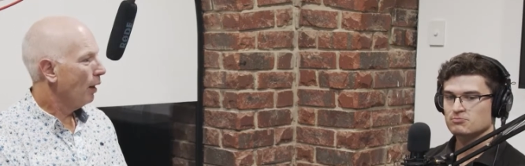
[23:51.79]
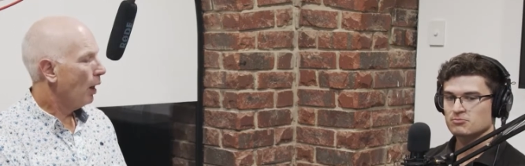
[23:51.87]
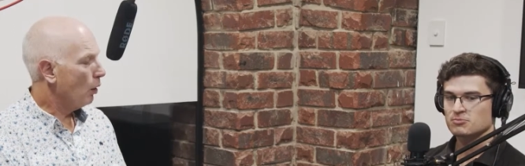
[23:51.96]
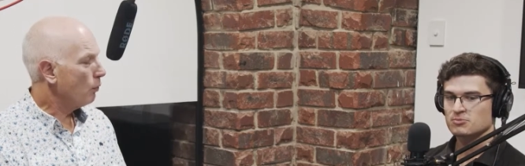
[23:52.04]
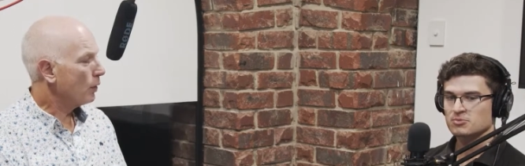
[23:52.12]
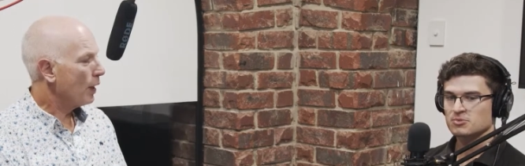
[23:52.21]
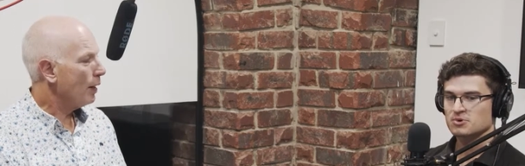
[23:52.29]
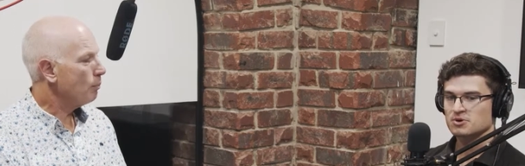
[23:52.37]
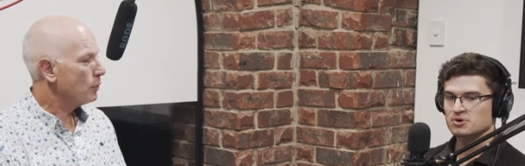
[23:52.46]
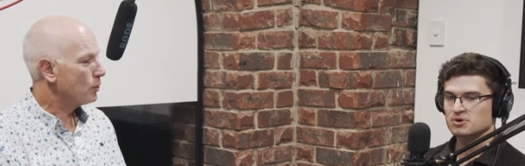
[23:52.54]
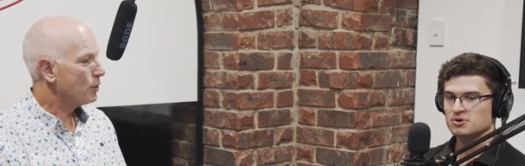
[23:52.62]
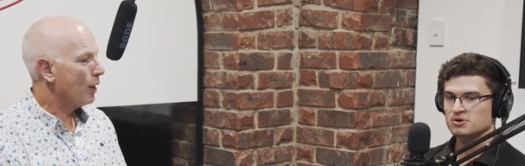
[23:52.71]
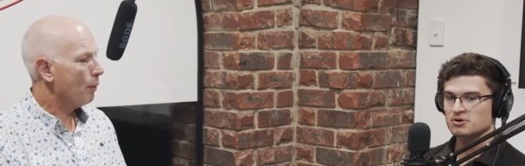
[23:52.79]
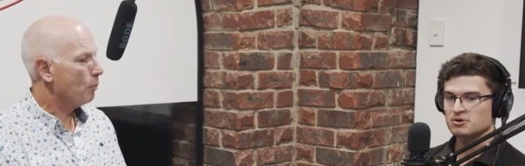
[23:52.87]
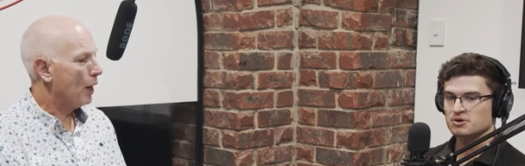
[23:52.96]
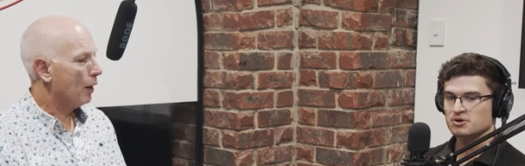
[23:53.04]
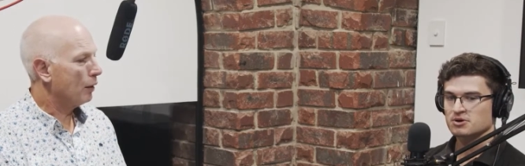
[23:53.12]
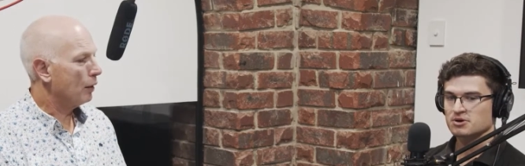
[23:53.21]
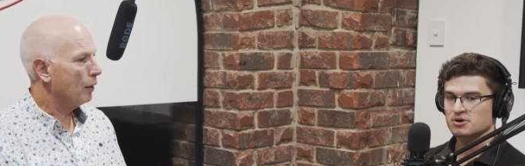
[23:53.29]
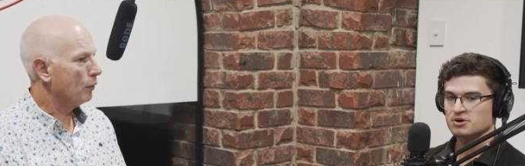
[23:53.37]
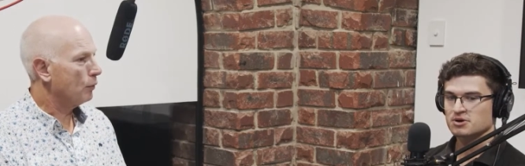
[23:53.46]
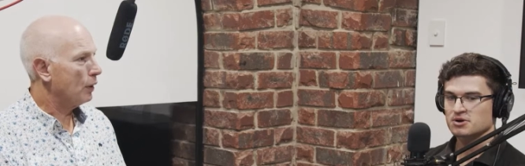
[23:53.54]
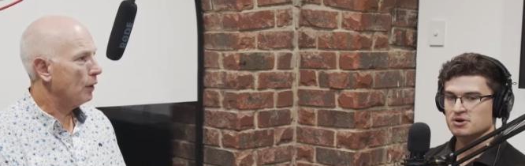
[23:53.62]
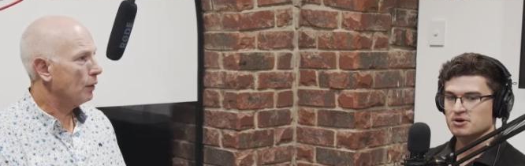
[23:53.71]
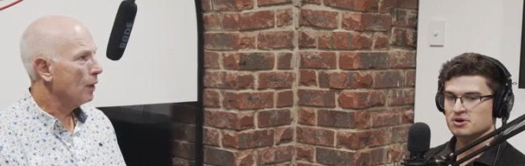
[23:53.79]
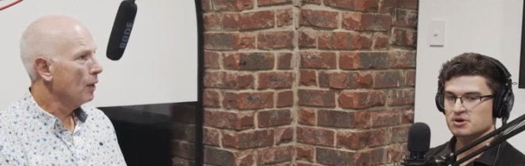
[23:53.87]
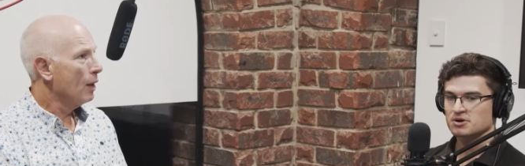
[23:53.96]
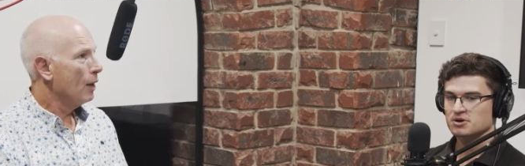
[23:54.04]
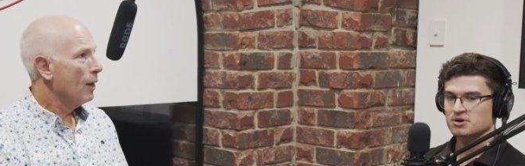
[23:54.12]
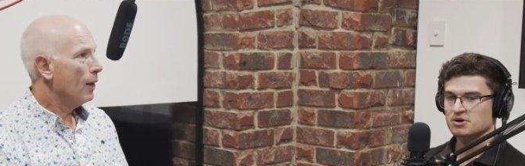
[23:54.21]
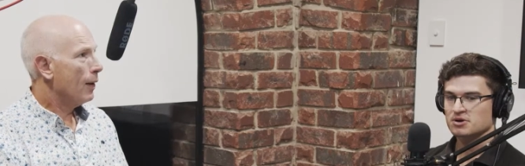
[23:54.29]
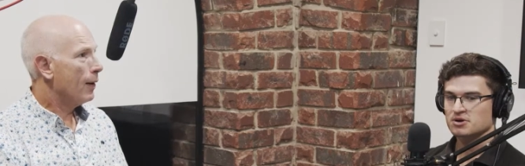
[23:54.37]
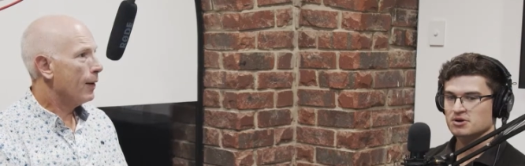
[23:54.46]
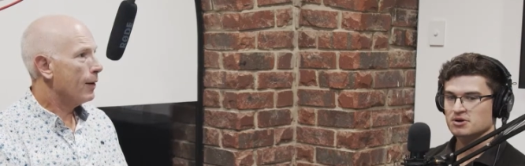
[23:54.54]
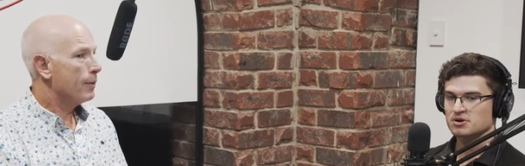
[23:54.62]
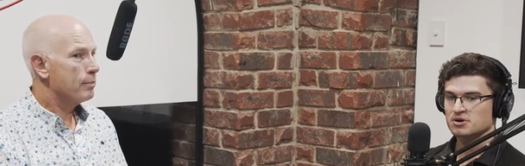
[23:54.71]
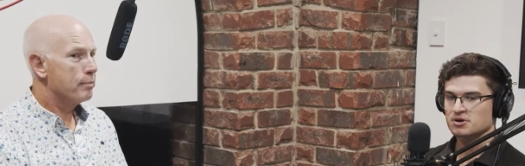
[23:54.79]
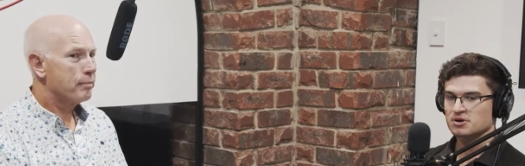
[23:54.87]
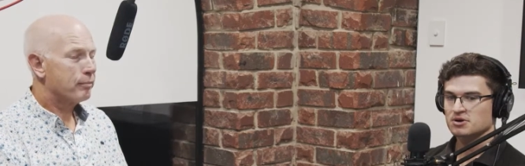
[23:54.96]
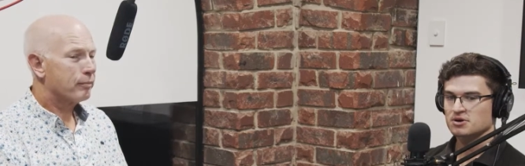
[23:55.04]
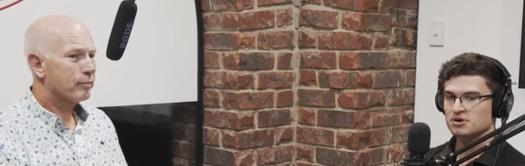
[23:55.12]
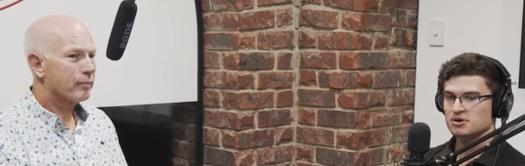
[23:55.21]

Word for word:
Speaker 1: I overcame the setback, and I think, um,